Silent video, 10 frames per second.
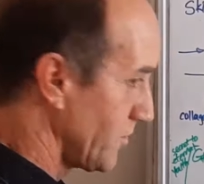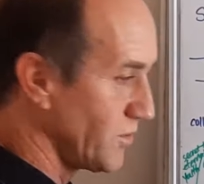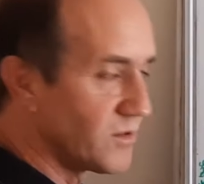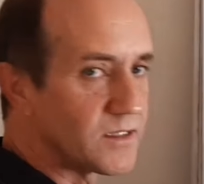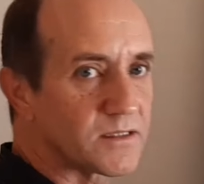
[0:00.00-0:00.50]
you
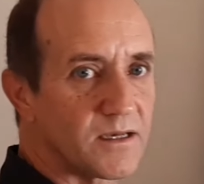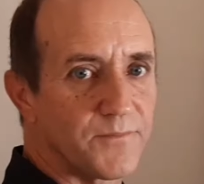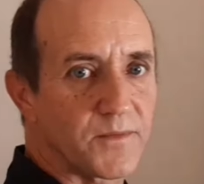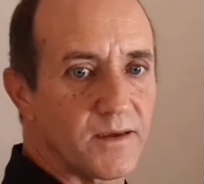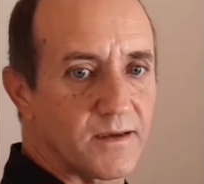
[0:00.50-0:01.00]
do this.
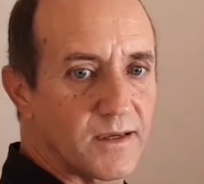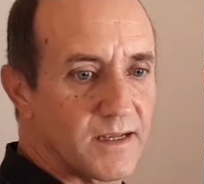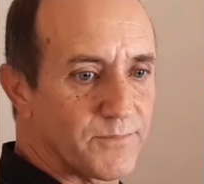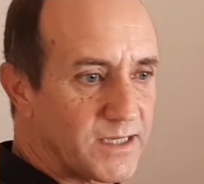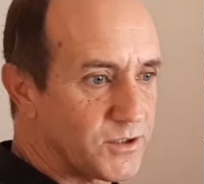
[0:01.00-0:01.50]

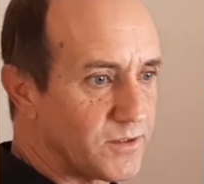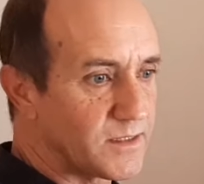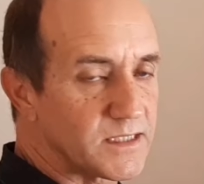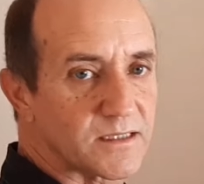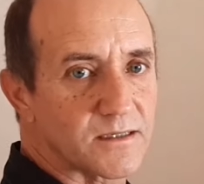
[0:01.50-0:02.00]
And by
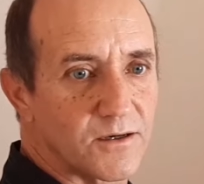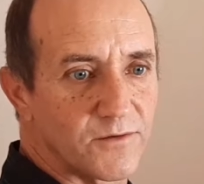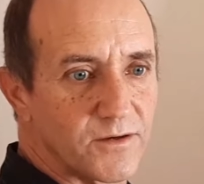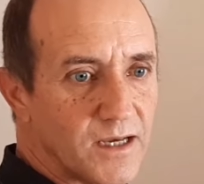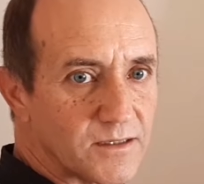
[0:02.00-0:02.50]
doing this
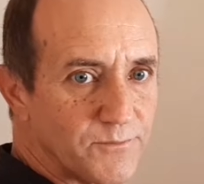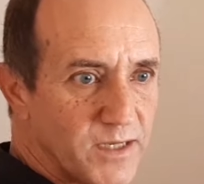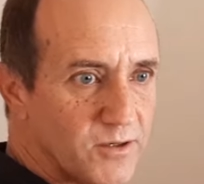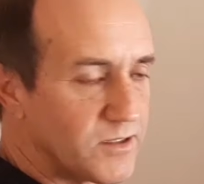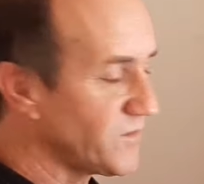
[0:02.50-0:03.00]
over like a
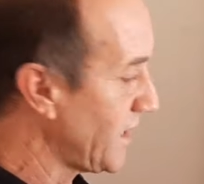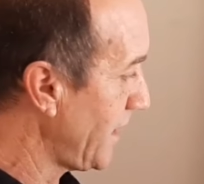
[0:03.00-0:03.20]
period of